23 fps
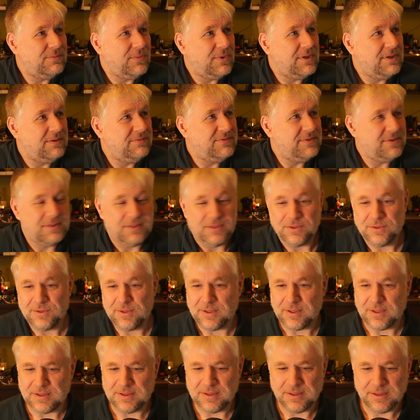one of the, uh,
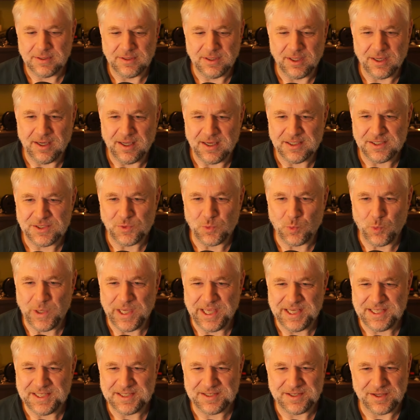the, the last
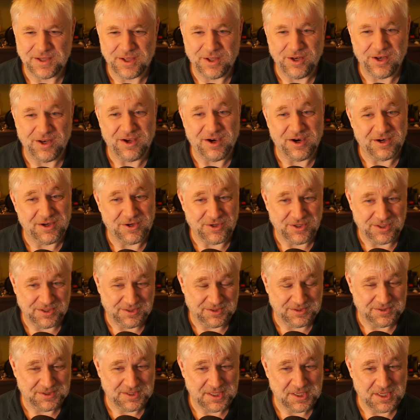weeks a lot
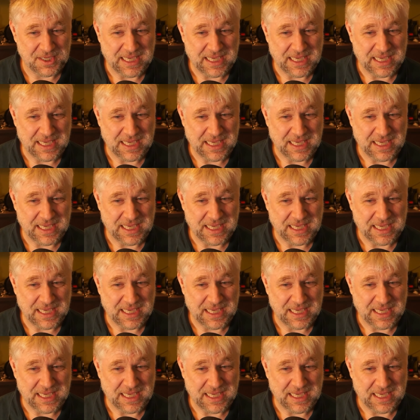on